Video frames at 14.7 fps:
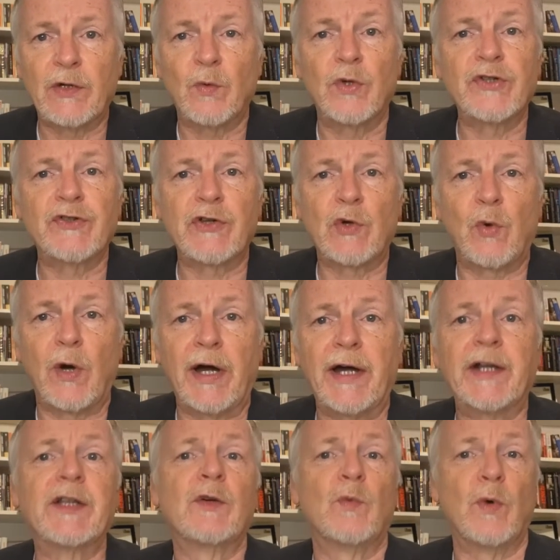what's
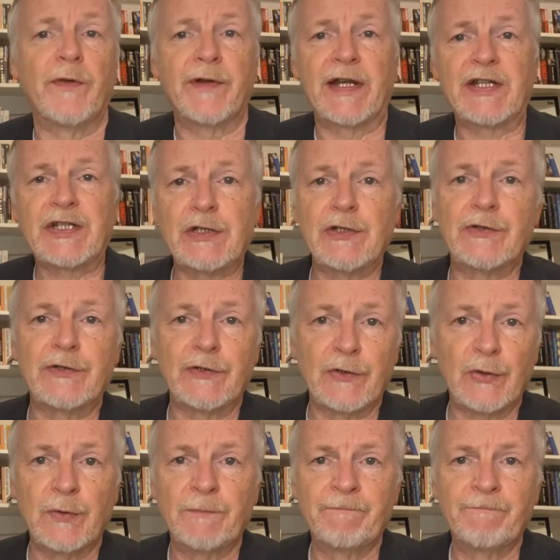required, what they're asking you to do.